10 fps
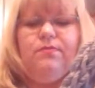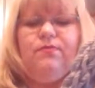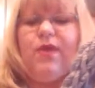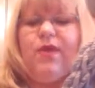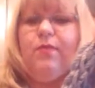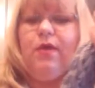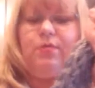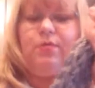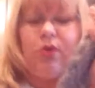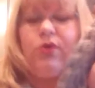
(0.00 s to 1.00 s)

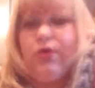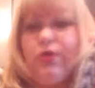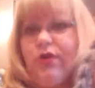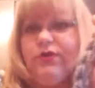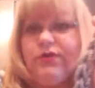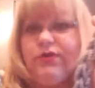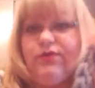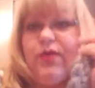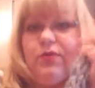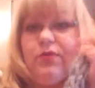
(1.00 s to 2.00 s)
bulk yarns and
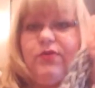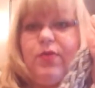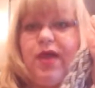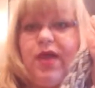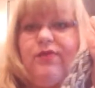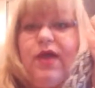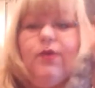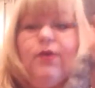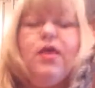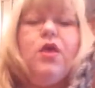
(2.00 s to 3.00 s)
fibers that we have
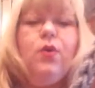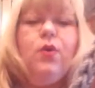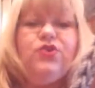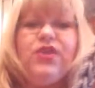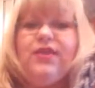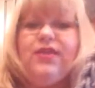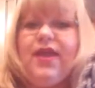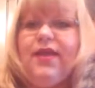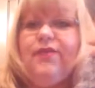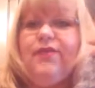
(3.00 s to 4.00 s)
now. Once you get the
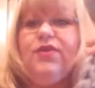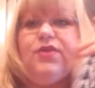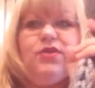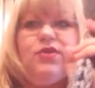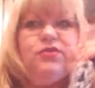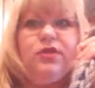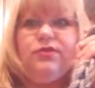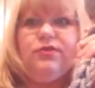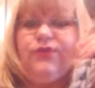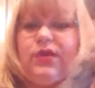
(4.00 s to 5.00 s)
hang of it, you can use all
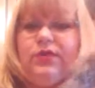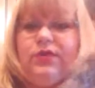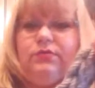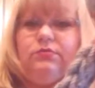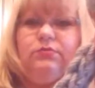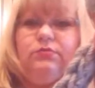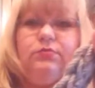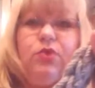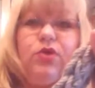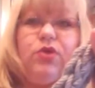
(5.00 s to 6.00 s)
those fun,
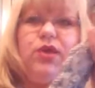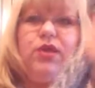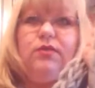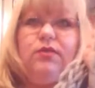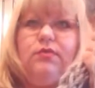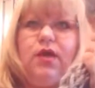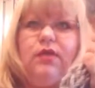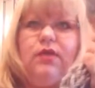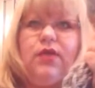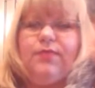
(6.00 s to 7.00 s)
bulky
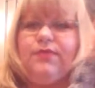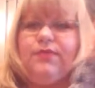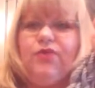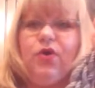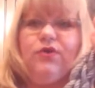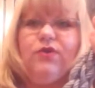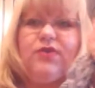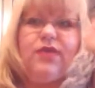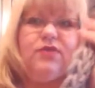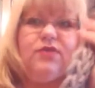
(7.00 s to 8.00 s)
types of yarns that
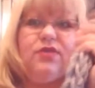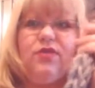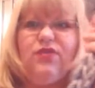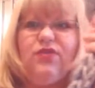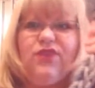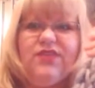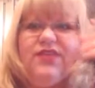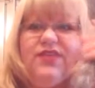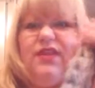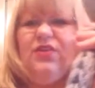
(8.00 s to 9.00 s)
has all the little
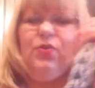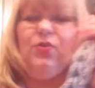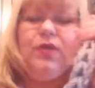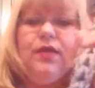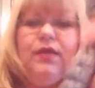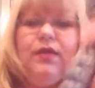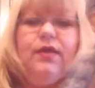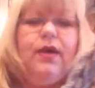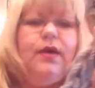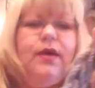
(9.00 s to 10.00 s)
fuzzy and little
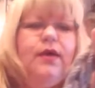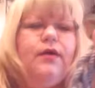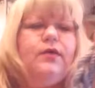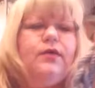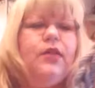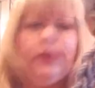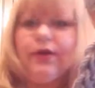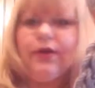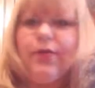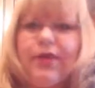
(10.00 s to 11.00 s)

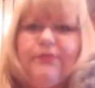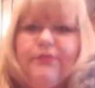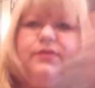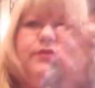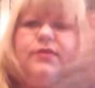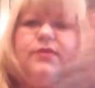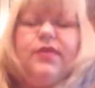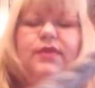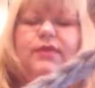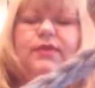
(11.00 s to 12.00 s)
glittery pieces and
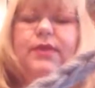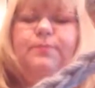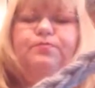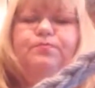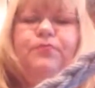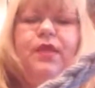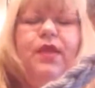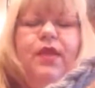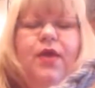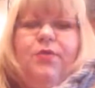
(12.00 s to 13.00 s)
things in it.
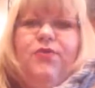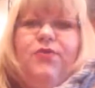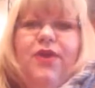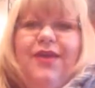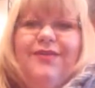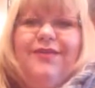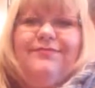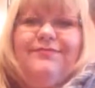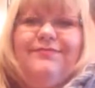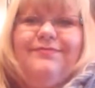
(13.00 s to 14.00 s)
I hope you try it.
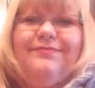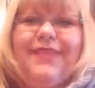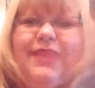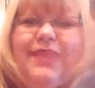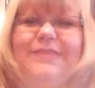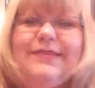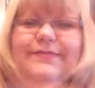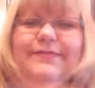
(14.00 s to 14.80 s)
Thanks.